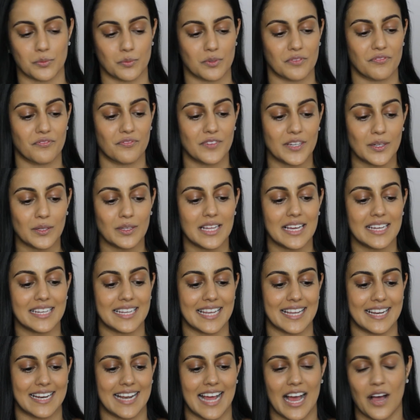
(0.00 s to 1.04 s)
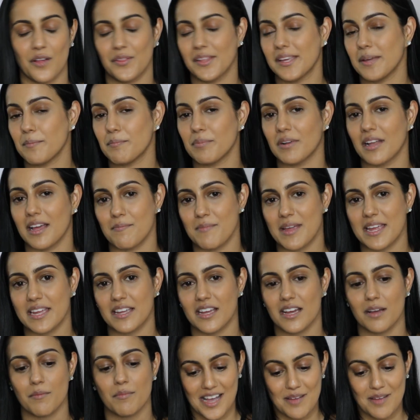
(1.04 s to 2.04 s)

would feel like and how they apply makeup.